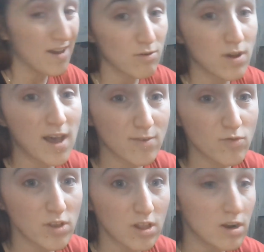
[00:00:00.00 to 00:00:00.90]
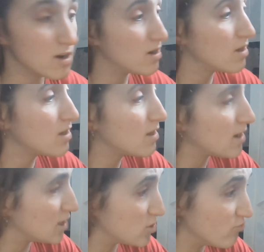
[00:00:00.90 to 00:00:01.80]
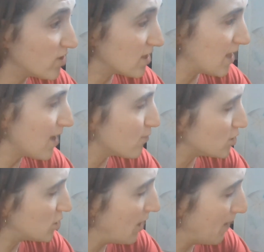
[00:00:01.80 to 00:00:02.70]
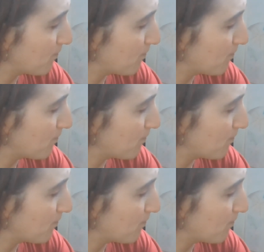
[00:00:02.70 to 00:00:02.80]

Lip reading: don't have a ruler. I should really get one, shouldn't